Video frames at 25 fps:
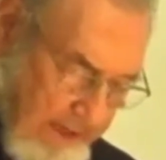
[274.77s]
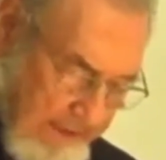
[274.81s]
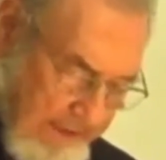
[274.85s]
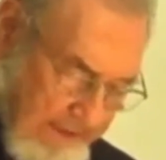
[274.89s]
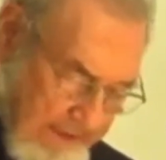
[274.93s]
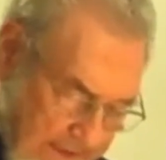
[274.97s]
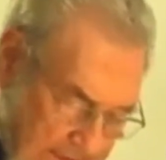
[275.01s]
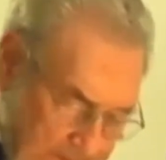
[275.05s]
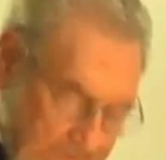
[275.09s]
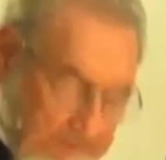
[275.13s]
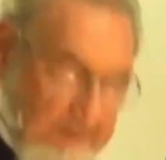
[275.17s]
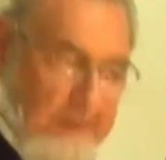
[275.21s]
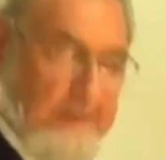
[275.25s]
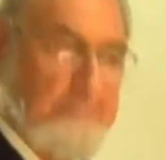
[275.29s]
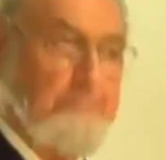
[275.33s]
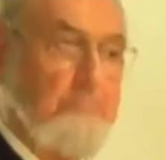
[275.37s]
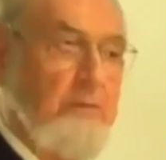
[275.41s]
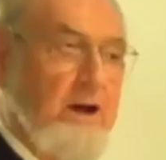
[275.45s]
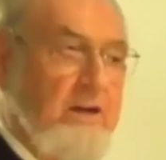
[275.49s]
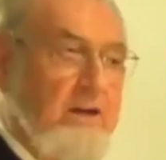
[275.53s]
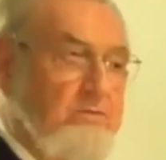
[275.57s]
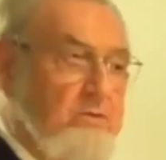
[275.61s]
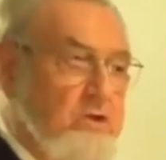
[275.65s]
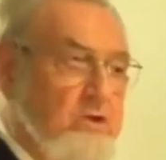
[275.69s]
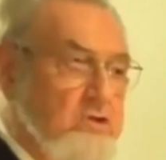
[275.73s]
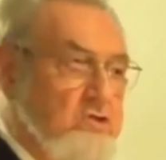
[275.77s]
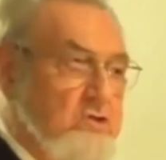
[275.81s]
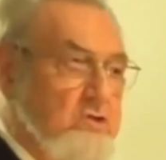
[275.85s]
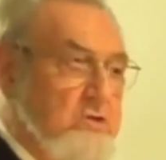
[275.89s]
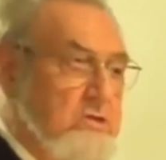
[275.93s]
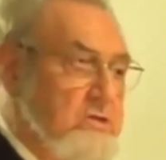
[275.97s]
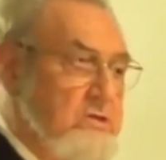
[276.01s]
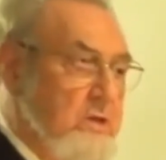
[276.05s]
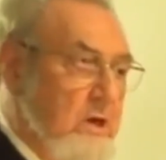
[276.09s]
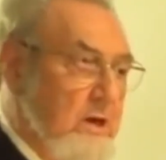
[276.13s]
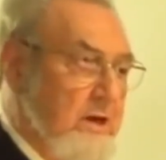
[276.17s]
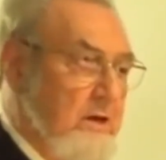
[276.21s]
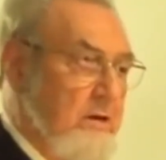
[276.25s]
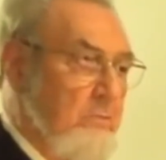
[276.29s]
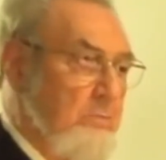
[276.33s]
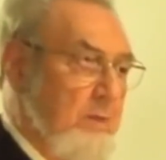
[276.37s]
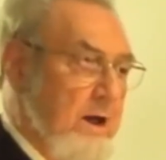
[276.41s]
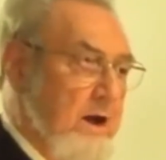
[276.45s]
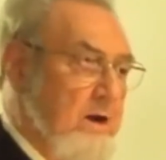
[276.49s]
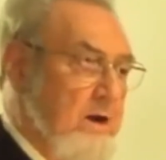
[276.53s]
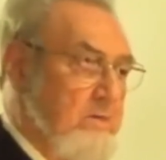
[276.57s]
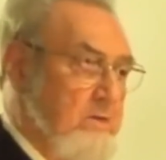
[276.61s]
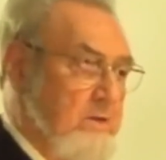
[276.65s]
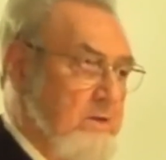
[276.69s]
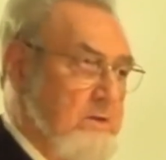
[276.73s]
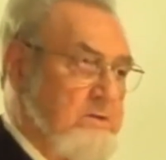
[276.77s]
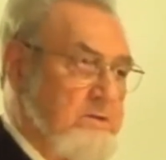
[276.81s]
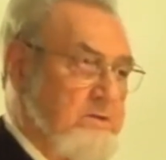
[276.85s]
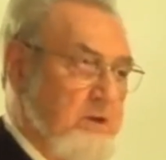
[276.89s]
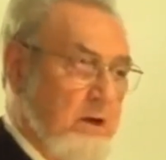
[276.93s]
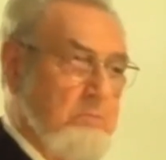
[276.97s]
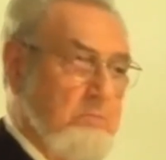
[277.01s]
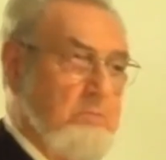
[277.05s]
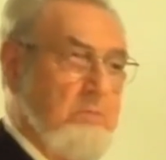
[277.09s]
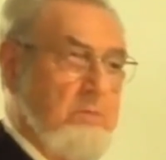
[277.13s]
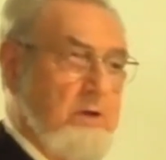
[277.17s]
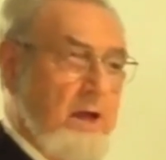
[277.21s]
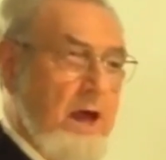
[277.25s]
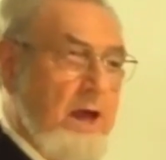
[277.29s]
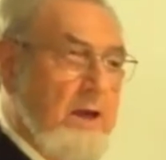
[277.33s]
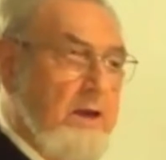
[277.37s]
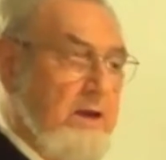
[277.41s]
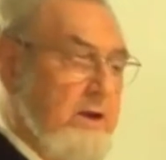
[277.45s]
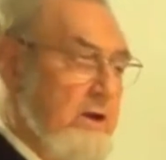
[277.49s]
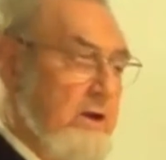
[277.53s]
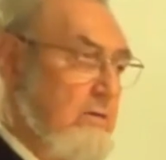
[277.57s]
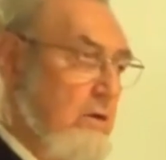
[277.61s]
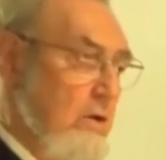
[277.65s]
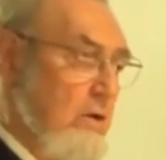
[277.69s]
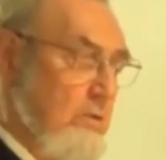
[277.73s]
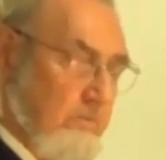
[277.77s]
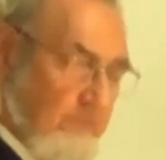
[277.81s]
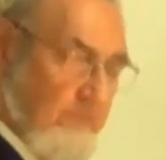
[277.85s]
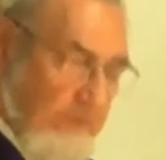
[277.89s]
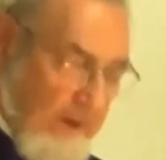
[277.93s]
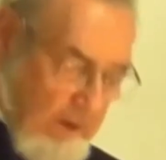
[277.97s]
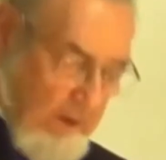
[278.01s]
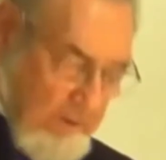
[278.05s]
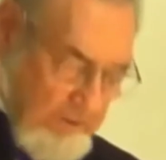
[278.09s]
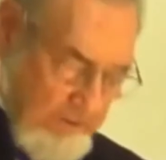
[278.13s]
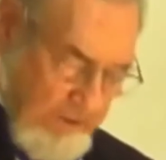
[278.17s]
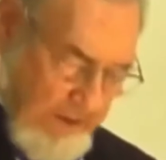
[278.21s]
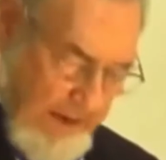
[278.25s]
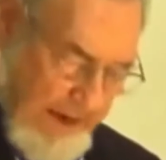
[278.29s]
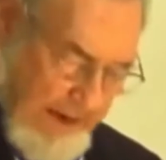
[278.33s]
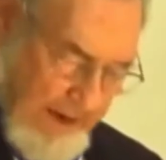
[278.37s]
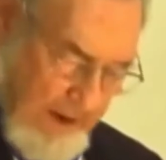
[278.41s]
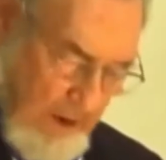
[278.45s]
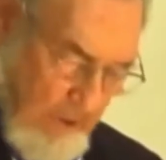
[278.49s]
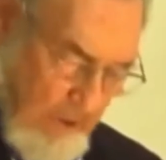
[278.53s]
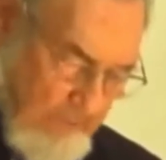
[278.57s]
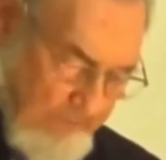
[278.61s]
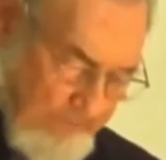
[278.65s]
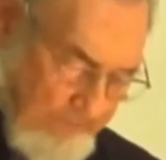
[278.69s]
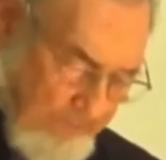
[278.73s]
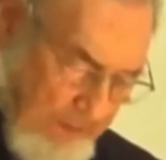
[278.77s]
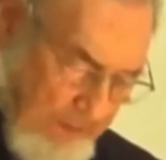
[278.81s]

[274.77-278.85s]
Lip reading: that my vision's a little better than some 90-year-old fellows that I know,